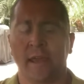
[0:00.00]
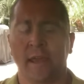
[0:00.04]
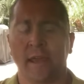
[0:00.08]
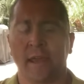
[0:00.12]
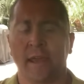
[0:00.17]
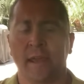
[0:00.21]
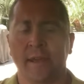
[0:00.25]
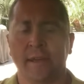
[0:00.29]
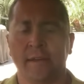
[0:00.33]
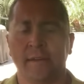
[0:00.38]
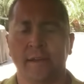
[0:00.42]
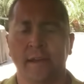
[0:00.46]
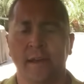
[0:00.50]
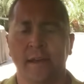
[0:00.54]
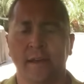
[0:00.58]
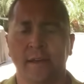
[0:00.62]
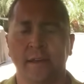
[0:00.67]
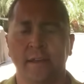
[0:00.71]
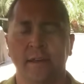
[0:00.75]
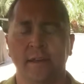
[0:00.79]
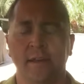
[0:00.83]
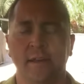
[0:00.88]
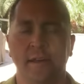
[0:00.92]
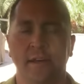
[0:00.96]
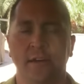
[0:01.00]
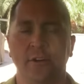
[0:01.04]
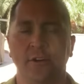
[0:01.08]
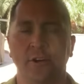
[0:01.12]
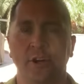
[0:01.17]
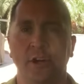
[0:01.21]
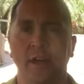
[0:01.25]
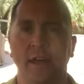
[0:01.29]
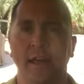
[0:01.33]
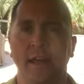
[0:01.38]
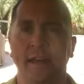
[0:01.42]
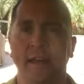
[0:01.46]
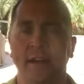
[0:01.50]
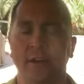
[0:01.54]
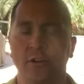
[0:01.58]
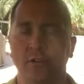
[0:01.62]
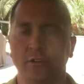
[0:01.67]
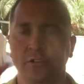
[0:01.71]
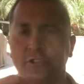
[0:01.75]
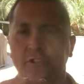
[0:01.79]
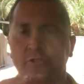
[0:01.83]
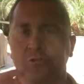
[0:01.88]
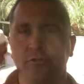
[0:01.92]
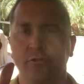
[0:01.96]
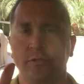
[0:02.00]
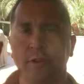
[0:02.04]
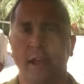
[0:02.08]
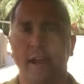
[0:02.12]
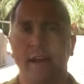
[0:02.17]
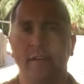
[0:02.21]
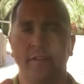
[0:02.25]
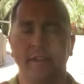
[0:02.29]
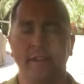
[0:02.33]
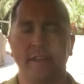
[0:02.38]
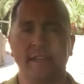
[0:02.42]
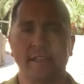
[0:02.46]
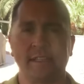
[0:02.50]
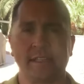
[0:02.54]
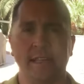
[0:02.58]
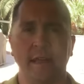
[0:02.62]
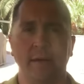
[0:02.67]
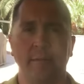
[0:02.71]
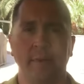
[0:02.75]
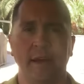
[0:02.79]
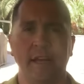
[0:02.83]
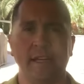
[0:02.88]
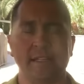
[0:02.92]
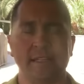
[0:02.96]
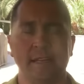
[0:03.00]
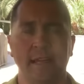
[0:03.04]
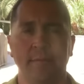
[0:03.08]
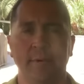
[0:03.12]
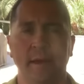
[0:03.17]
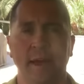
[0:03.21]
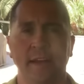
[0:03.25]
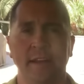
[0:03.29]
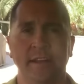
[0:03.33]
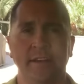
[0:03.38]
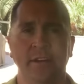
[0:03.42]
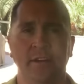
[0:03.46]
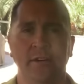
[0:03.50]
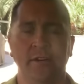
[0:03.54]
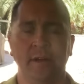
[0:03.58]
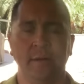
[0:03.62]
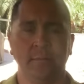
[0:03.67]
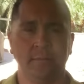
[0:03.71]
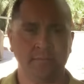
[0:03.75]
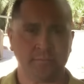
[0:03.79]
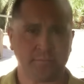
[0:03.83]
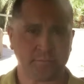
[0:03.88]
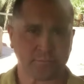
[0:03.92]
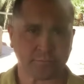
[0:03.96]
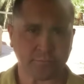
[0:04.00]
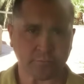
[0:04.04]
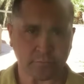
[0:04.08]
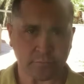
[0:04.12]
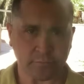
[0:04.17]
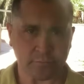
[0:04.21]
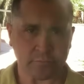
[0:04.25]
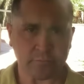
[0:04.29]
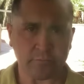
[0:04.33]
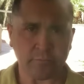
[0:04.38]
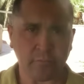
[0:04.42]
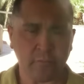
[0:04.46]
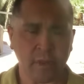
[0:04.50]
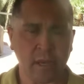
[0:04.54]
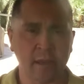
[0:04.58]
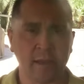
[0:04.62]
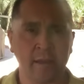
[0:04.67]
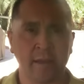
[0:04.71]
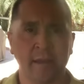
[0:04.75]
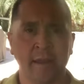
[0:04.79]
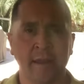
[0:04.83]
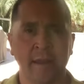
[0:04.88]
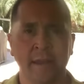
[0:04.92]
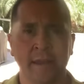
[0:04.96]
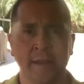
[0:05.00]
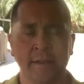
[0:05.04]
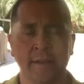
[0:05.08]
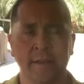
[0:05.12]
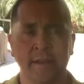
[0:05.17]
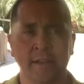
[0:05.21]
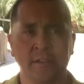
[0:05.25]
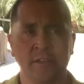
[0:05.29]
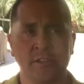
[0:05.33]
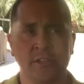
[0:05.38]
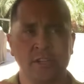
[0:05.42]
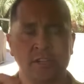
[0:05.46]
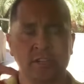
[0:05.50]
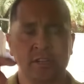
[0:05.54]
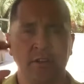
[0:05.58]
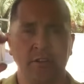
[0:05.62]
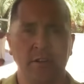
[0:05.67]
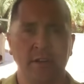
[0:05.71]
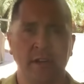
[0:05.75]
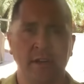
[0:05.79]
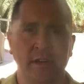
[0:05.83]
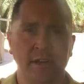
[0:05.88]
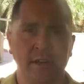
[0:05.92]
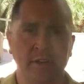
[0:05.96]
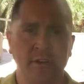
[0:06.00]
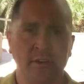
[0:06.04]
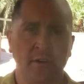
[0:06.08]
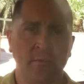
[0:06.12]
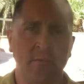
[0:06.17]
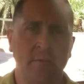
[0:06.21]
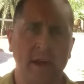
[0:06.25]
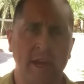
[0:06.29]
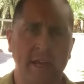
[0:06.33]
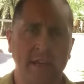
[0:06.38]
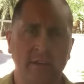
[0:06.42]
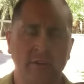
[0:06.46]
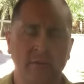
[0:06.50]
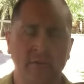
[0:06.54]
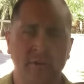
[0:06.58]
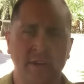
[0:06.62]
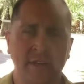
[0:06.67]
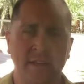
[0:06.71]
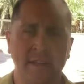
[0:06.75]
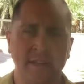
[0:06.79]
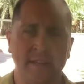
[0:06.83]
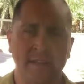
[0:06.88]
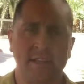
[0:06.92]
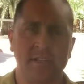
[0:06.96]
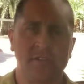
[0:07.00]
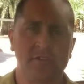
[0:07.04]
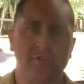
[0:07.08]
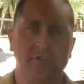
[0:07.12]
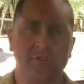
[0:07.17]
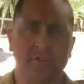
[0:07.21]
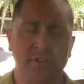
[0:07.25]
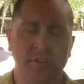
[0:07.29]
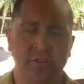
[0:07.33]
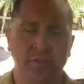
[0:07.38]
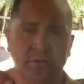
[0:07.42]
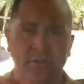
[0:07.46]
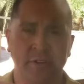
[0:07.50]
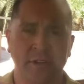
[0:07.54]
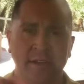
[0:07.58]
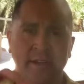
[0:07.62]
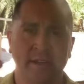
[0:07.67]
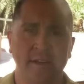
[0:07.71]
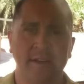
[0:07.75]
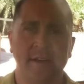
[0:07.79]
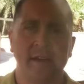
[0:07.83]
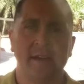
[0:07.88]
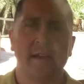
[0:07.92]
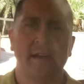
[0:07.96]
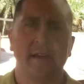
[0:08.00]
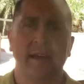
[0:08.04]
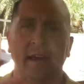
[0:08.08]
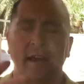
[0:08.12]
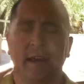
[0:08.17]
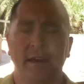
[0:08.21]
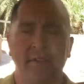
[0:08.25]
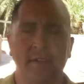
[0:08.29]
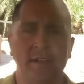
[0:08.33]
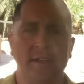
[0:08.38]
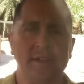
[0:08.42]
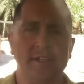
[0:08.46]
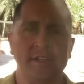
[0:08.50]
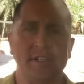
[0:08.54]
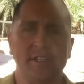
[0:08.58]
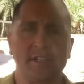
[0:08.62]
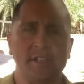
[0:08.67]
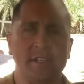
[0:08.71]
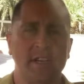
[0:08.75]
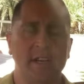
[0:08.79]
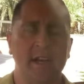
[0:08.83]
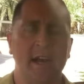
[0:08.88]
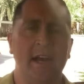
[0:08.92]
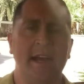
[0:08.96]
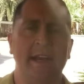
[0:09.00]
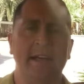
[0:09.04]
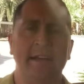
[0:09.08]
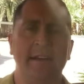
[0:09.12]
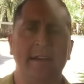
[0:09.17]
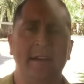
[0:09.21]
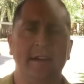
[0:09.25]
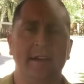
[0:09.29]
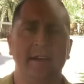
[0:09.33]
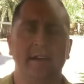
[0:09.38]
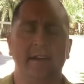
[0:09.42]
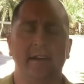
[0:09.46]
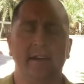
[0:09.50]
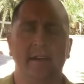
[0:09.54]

And and it goes through everything step by step how you do it. And you just go to, you know, my unit, list your unit, and then just kind of